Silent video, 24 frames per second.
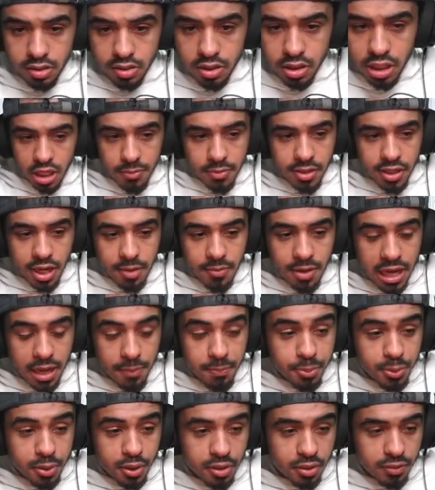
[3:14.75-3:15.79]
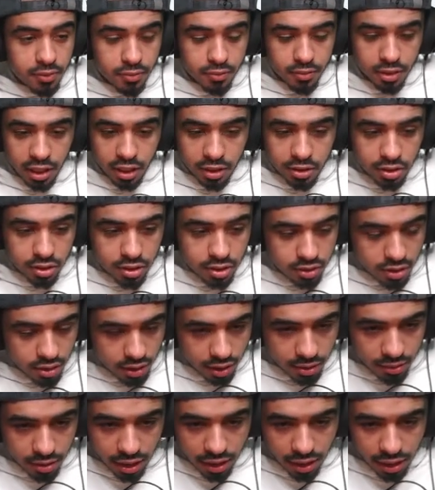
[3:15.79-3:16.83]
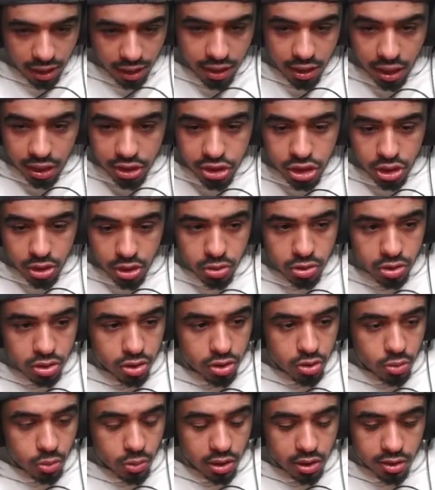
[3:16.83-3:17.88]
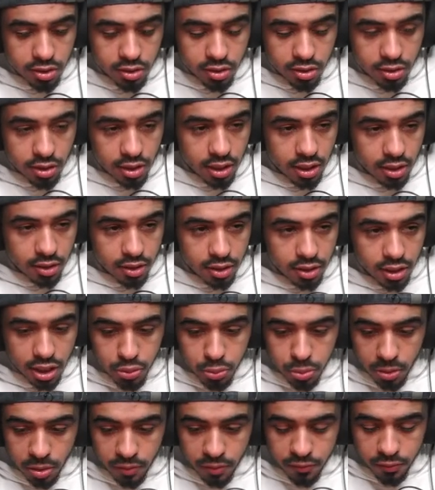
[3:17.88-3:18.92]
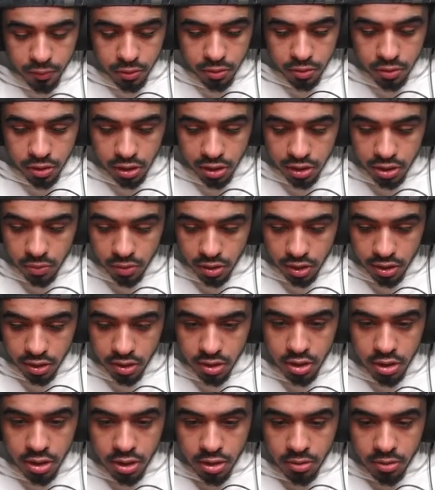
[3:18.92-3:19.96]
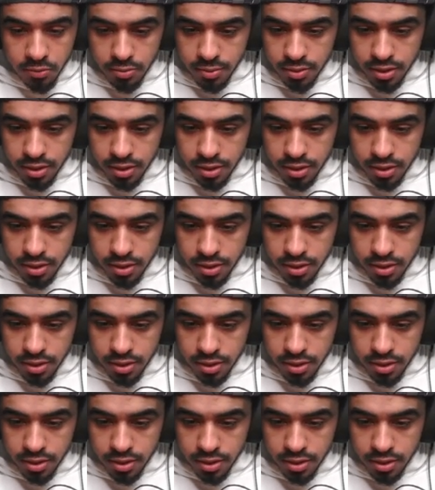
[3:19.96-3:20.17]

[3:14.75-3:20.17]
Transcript: I mean, I'm happy I I I, I chose Noelle in the Gateway for Union anyway. But